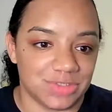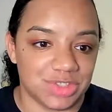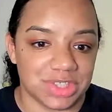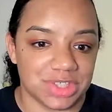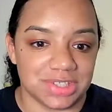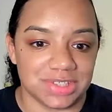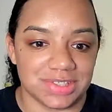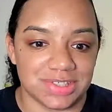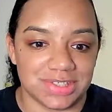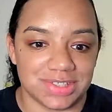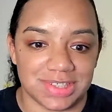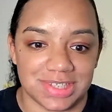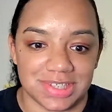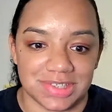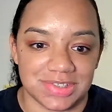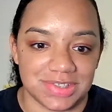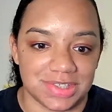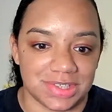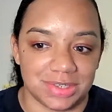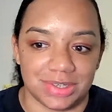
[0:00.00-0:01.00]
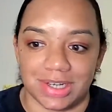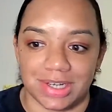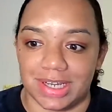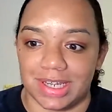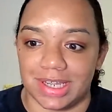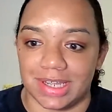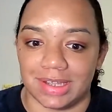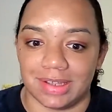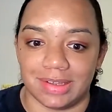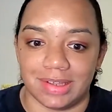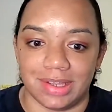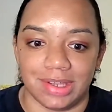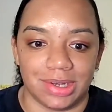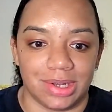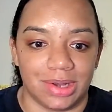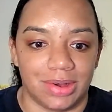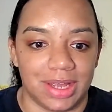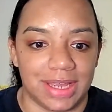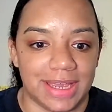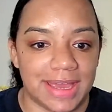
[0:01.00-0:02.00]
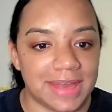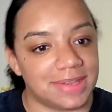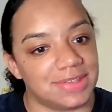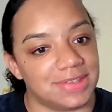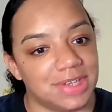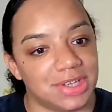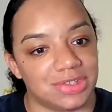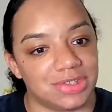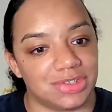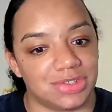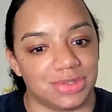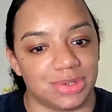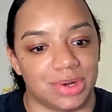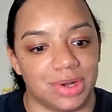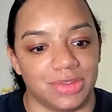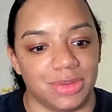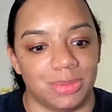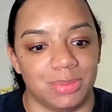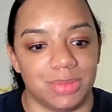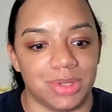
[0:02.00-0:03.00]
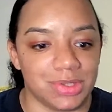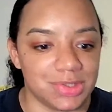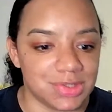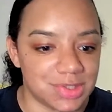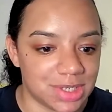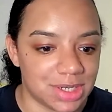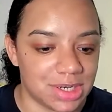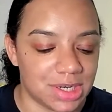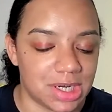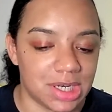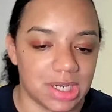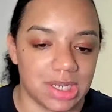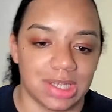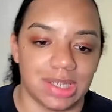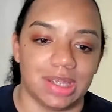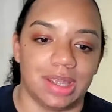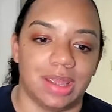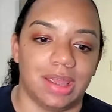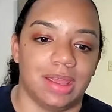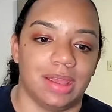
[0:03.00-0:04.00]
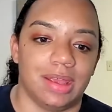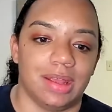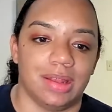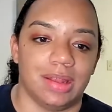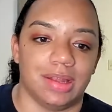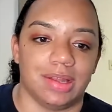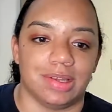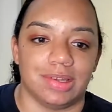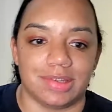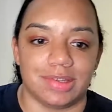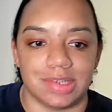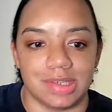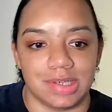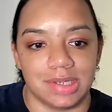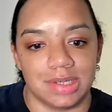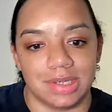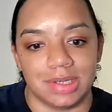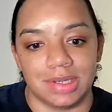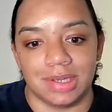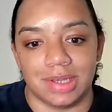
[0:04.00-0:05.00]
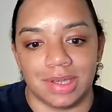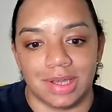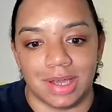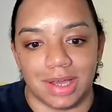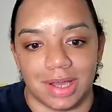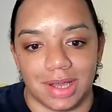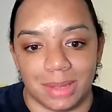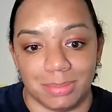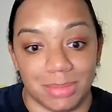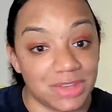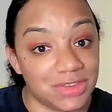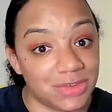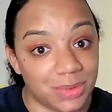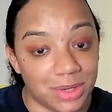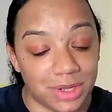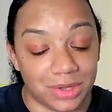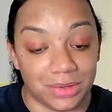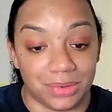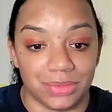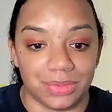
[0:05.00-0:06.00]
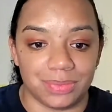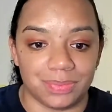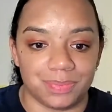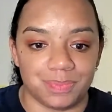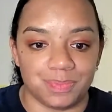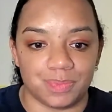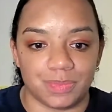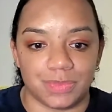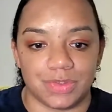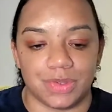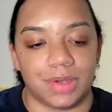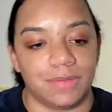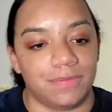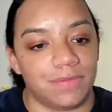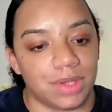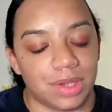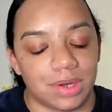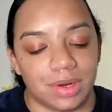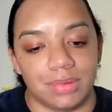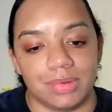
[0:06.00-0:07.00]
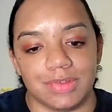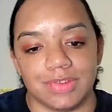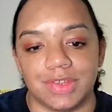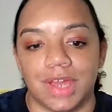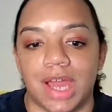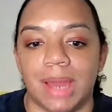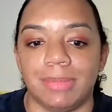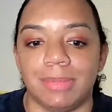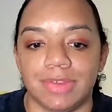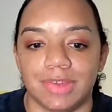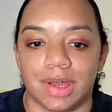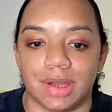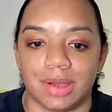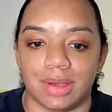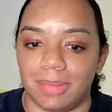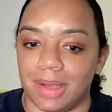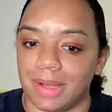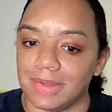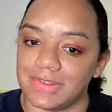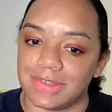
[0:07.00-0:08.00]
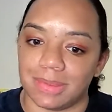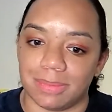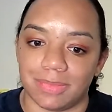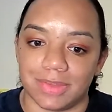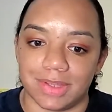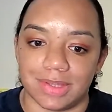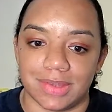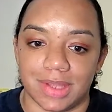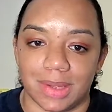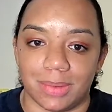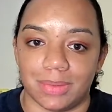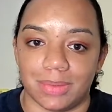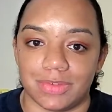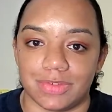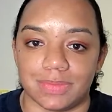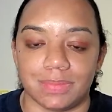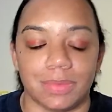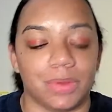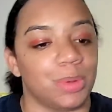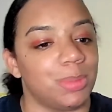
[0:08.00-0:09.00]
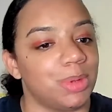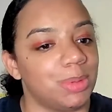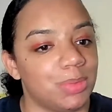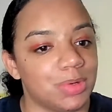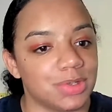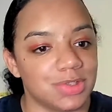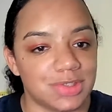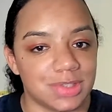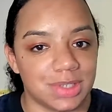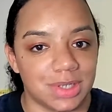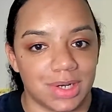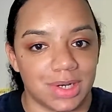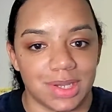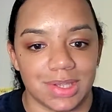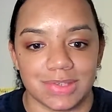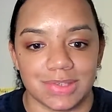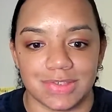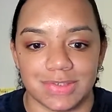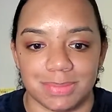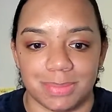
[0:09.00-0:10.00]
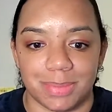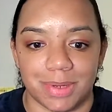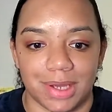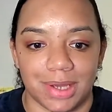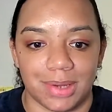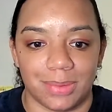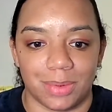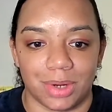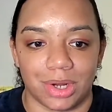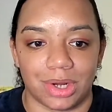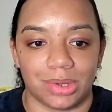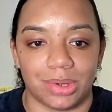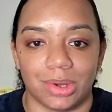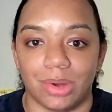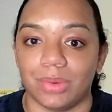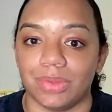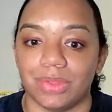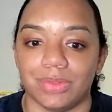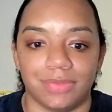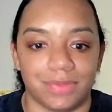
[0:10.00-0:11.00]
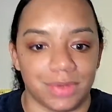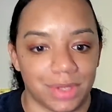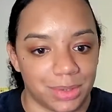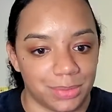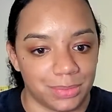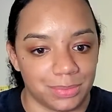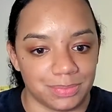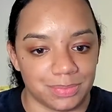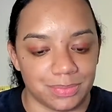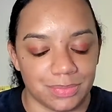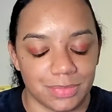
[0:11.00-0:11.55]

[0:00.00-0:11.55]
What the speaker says: Just considering, I kind of touched on the military and mental health. So I figured it was time to talk about something that was a little bit more serious, but we're going to go with the flow.